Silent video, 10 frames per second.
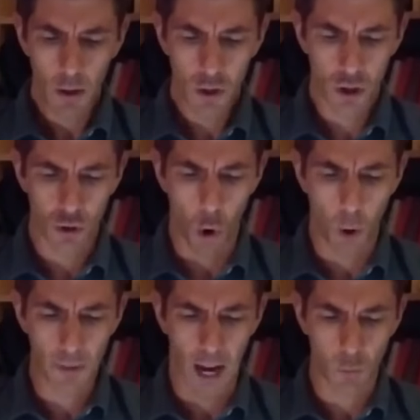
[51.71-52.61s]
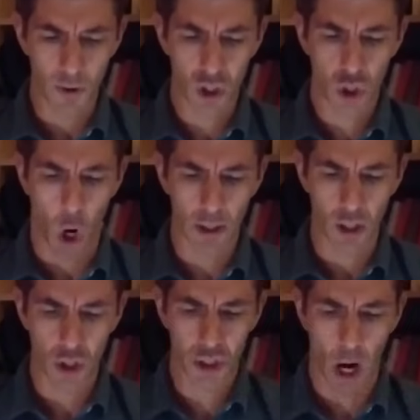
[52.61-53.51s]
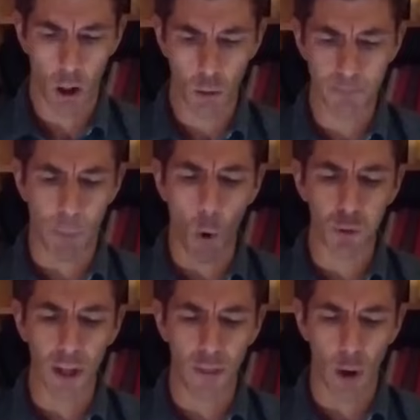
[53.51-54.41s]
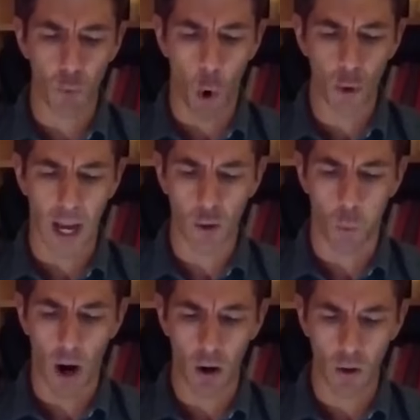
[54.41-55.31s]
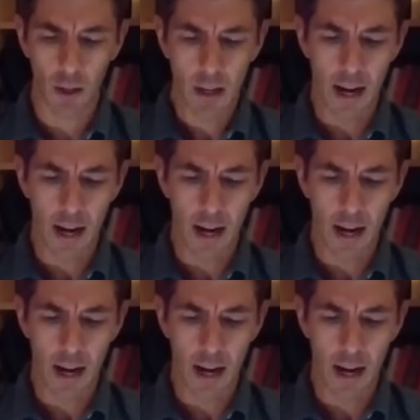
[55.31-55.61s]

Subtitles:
Stormed at with shot and shell. Boldly they rode and well.